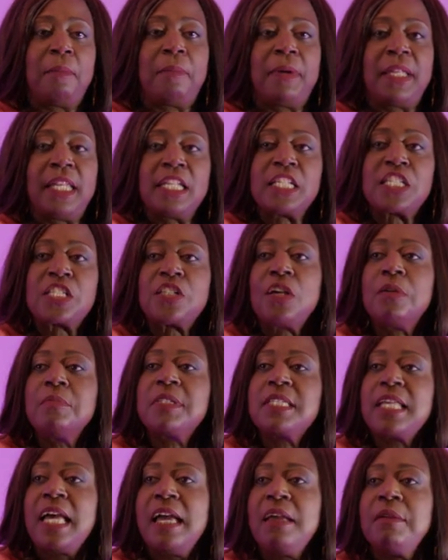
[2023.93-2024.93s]
But then
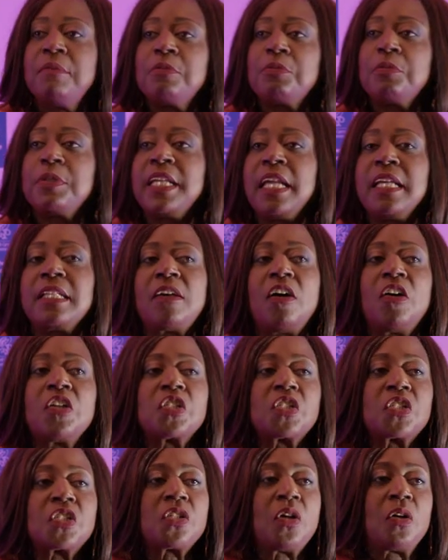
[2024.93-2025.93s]
sometimes we get
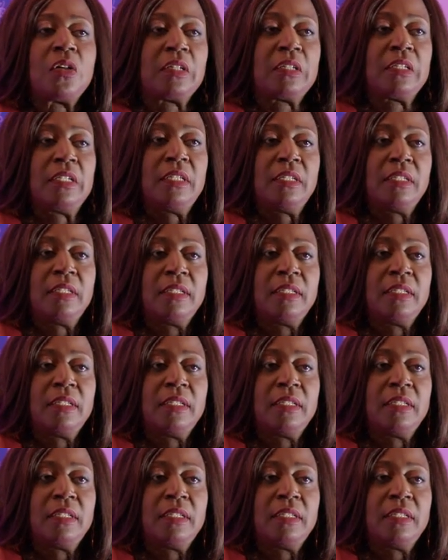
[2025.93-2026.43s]
unstuck